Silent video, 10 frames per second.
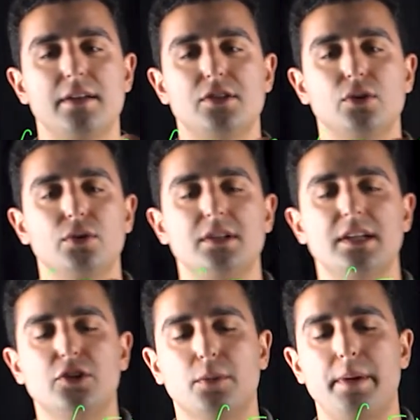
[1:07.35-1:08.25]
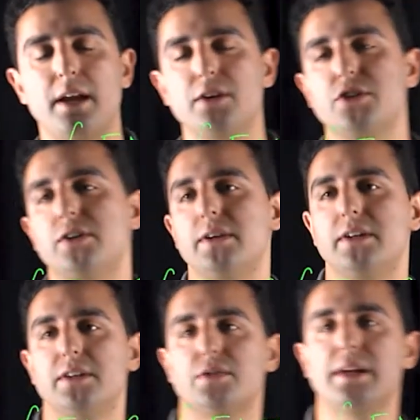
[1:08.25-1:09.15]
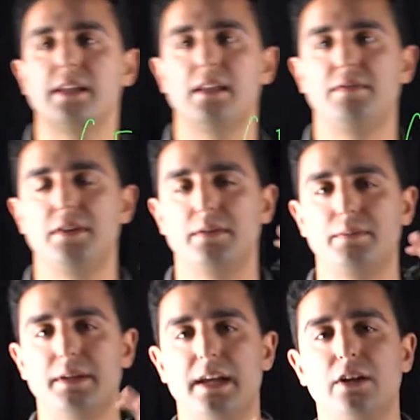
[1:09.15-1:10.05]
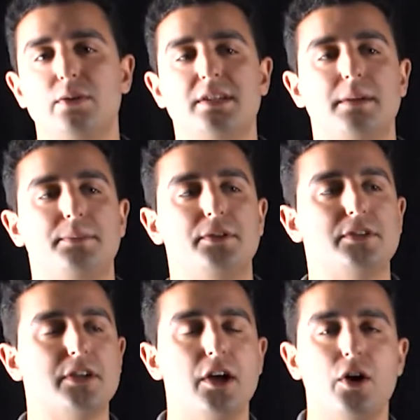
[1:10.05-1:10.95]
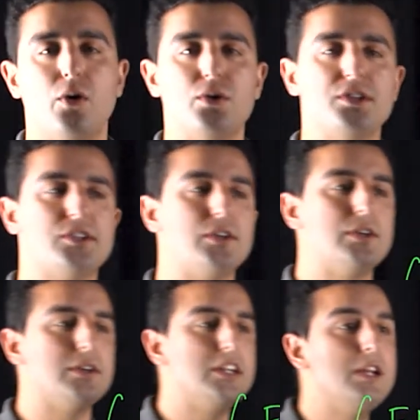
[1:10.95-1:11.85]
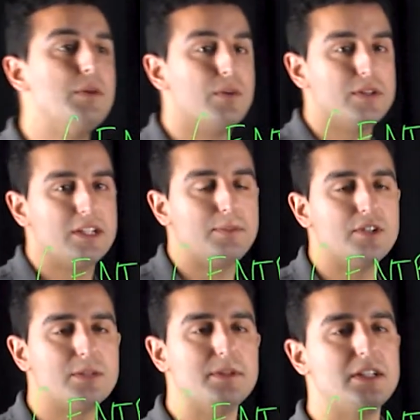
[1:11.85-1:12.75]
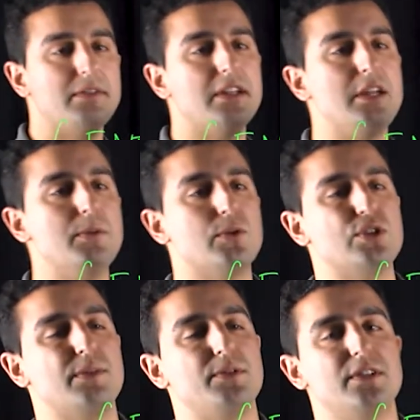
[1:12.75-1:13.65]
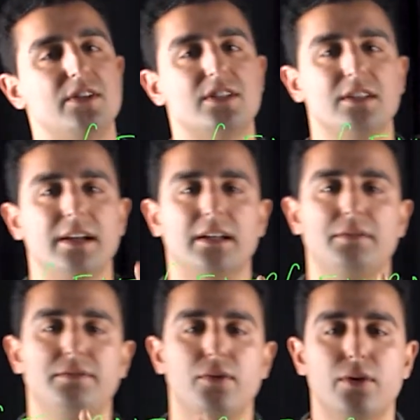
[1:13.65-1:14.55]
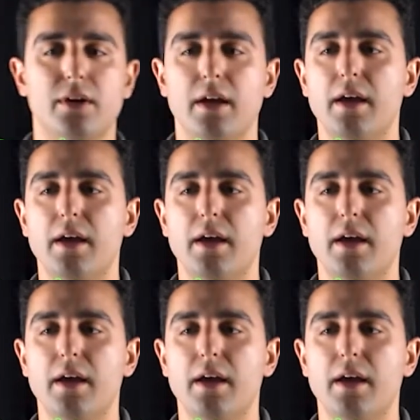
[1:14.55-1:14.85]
So the central pattern generator is regulated via mechanoreceptors or certain chemoreceptors, specifically chemoreceptors that are selective for